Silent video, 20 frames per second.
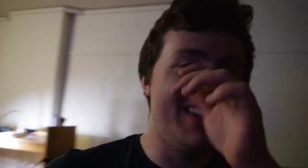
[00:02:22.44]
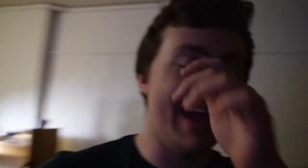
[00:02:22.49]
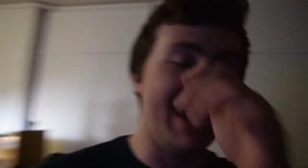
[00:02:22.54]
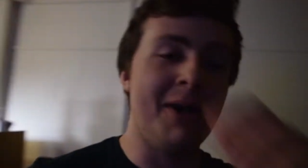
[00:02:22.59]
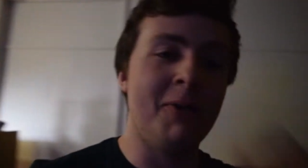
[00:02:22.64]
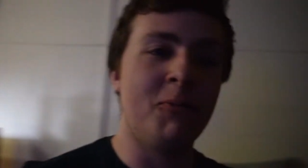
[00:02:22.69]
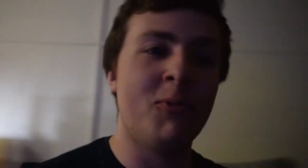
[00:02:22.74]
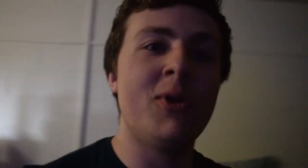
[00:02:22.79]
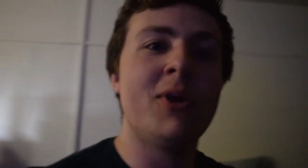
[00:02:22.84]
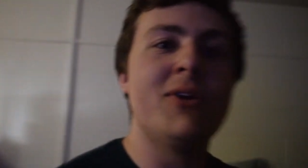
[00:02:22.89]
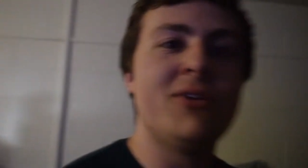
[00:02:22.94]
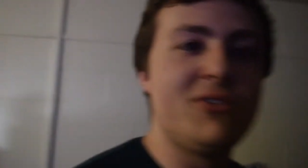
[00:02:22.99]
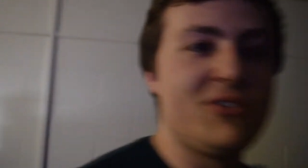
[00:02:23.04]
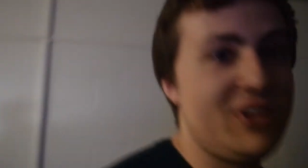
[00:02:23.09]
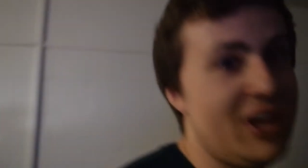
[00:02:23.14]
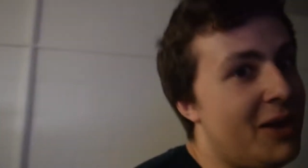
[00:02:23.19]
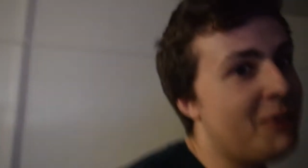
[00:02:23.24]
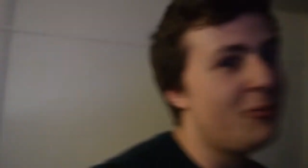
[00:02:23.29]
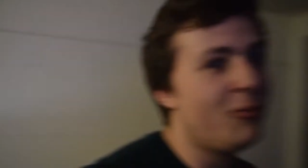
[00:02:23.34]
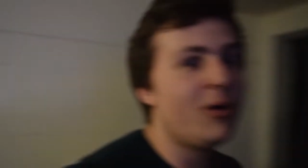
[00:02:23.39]
What
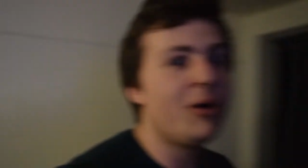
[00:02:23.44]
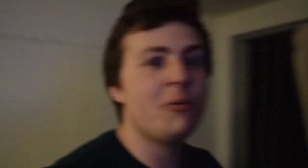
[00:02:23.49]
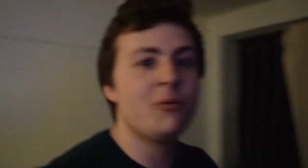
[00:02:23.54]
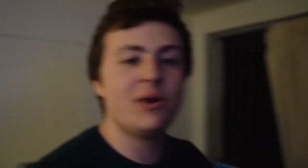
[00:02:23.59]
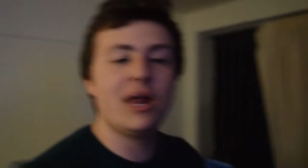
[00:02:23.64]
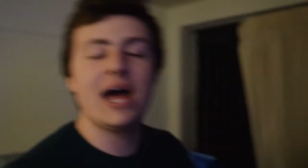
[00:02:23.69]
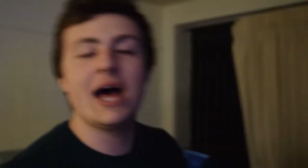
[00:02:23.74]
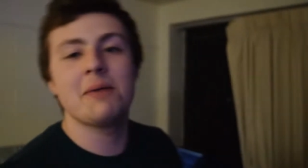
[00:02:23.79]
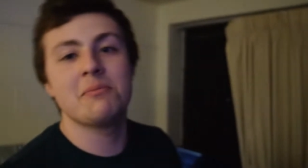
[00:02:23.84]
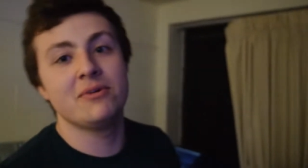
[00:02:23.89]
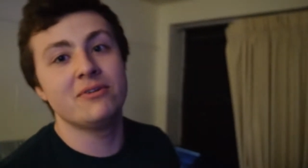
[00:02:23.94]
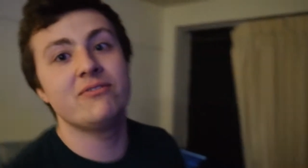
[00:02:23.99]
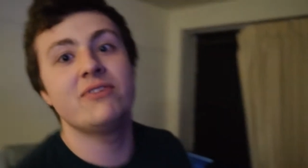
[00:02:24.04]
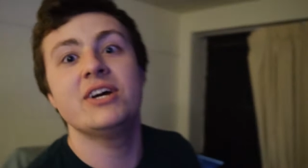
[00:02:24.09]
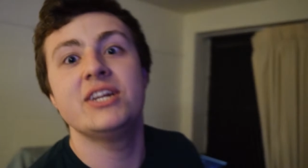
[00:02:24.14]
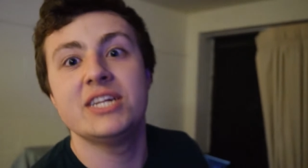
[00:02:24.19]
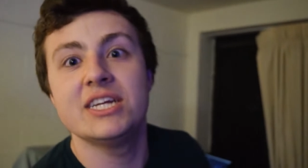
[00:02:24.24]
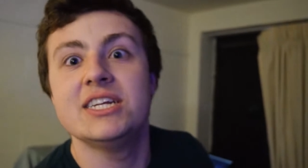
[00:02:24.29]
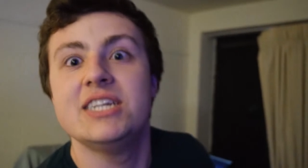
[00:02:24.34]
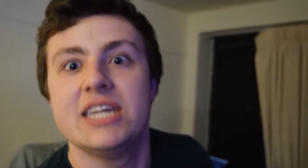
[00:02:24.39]
would happen if I
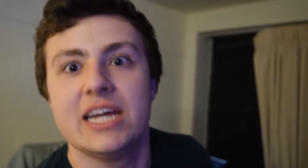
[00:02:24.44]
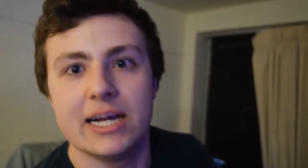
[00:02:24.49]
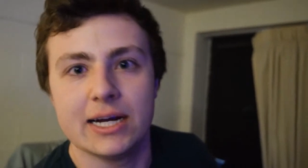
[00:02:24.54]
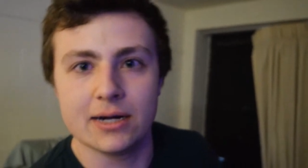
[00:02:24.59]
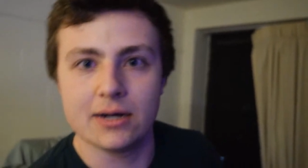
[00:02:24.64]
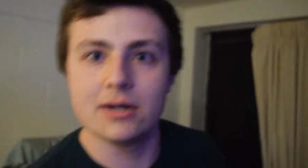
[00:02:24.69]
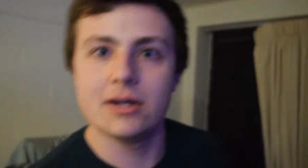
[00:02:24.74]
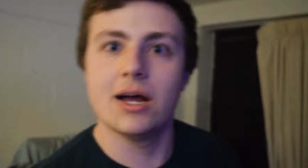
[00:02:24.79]
did dare?